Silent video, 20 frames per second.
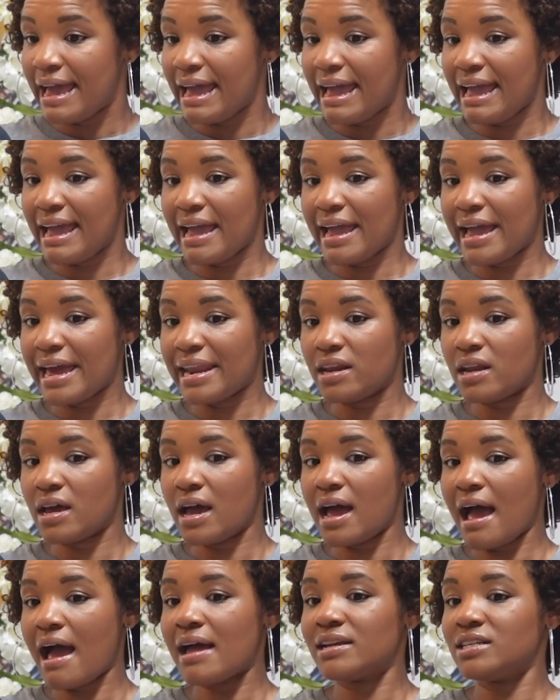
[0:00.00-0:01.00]
And
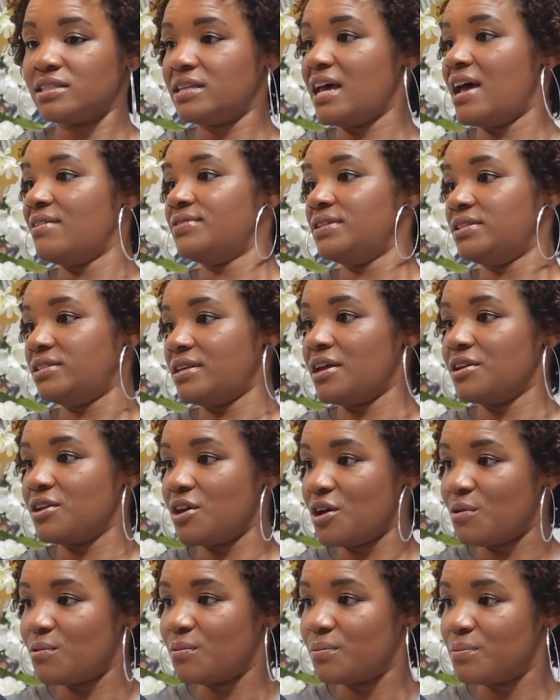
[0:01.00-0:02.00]
I just have to say
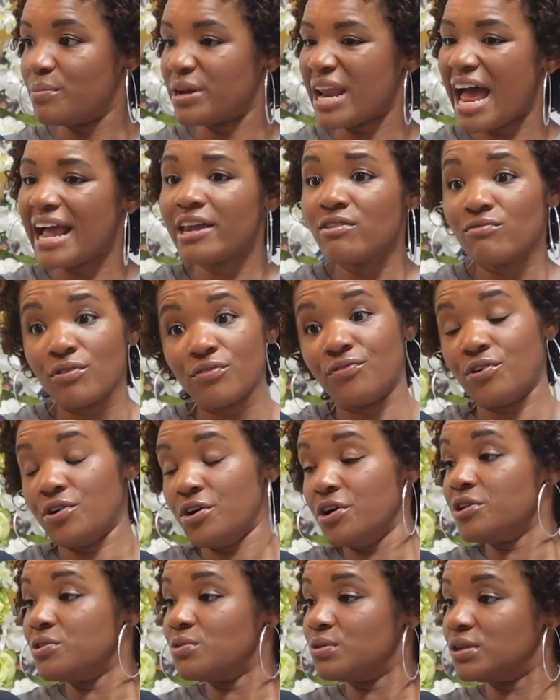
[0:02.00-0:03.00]
no. But I can
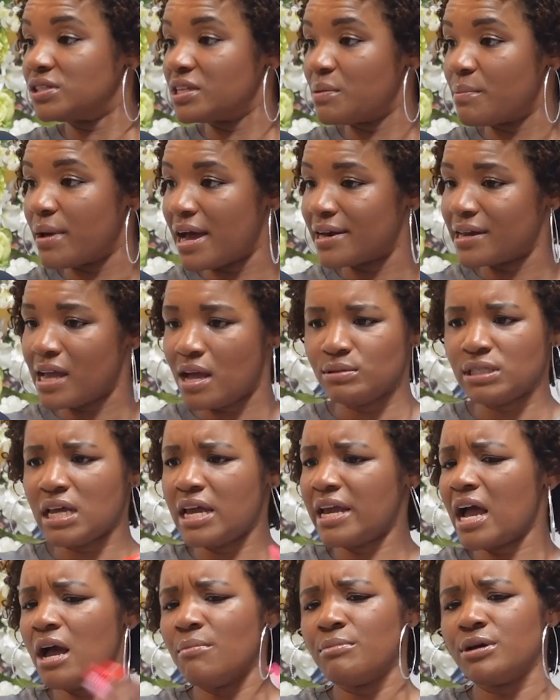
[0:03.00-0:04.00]
refer you to somebody. I was
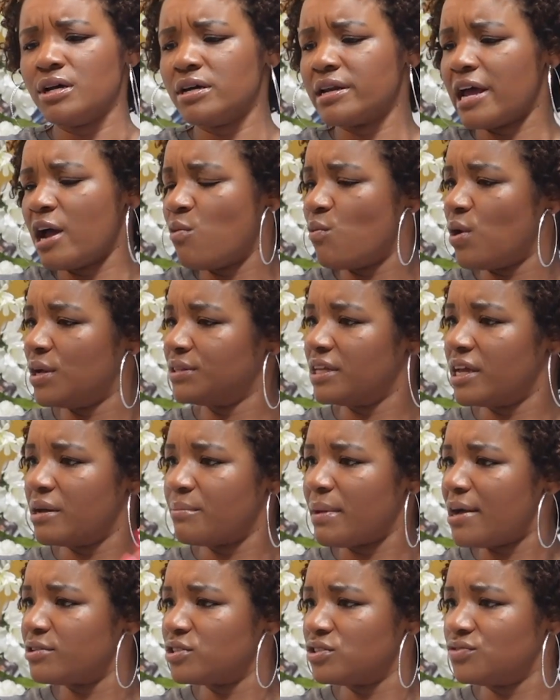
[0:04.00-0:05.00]
like, I'm good. I don't want them.
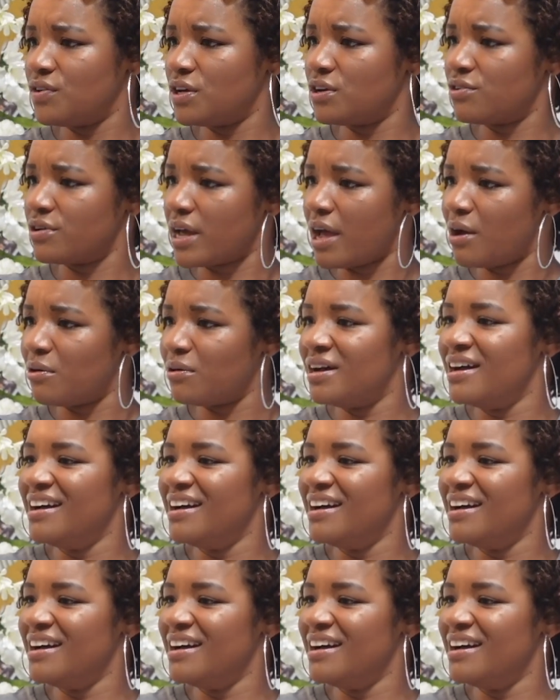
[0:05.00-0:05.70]
I'll just figure it out.